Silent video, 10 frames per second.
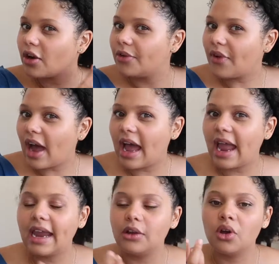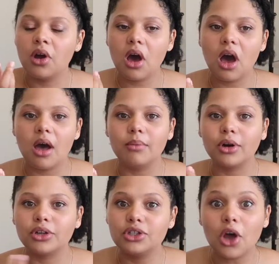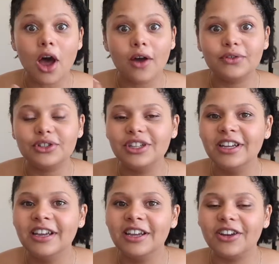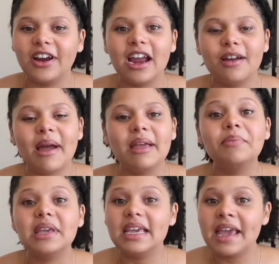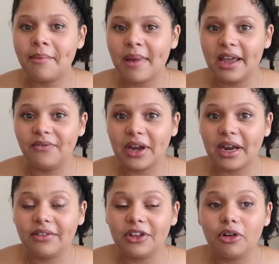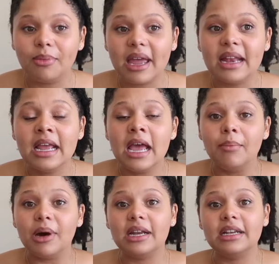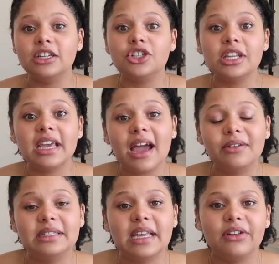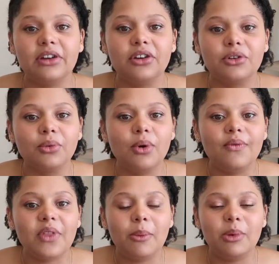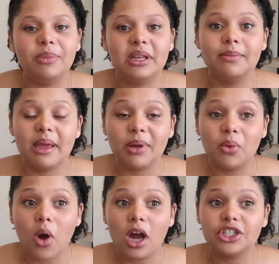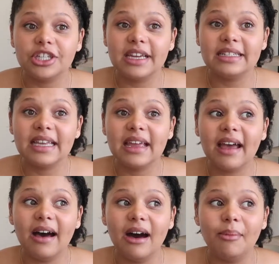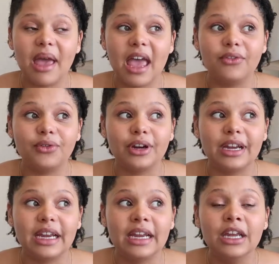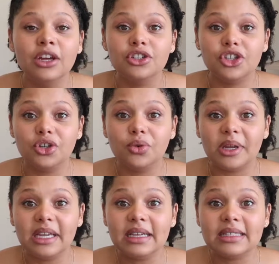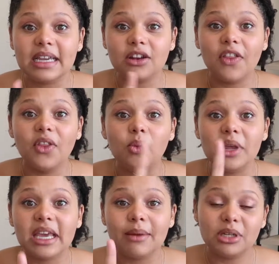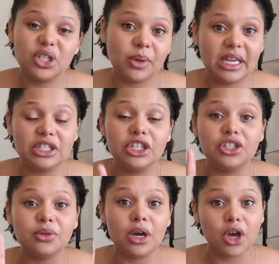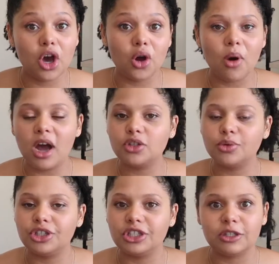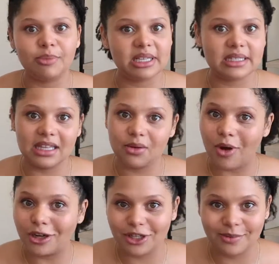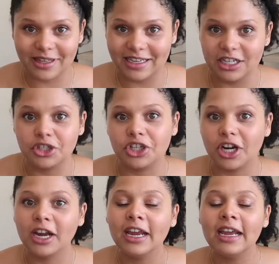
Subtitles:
or fine or soft your hair might be, it might vary a little bit. But initially, I would say like a good rule of thumb would be to maybe wash it every 2 weeks, and on the week in between to do a co-wash, which is just basically washing with conditioner,